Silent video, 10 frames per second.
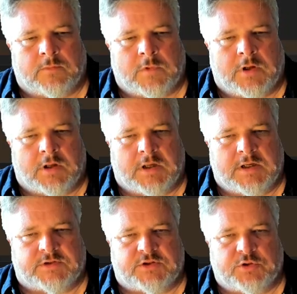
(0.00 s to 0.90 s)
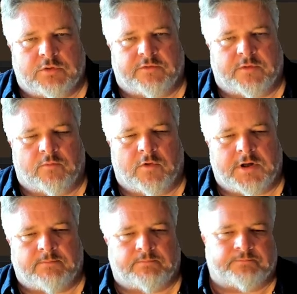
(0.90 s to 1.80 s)
Here's two of them, right?
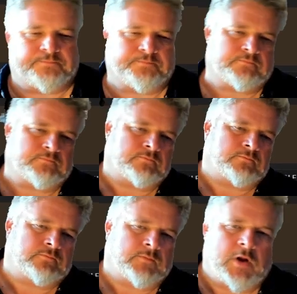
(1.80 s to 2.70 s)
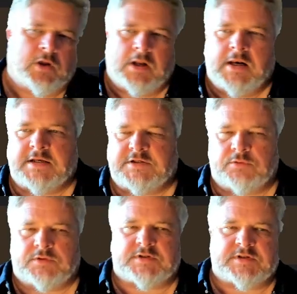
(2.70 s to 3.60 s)
Let's do the
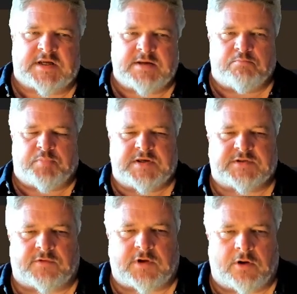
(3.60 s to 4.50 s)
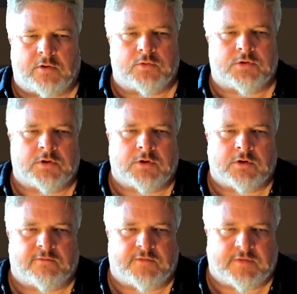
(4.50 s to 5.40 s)
same piece of code
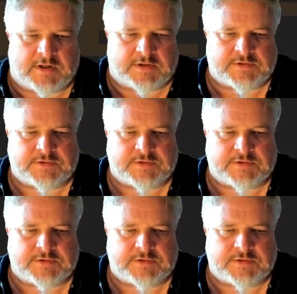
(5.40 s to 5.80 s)
for this.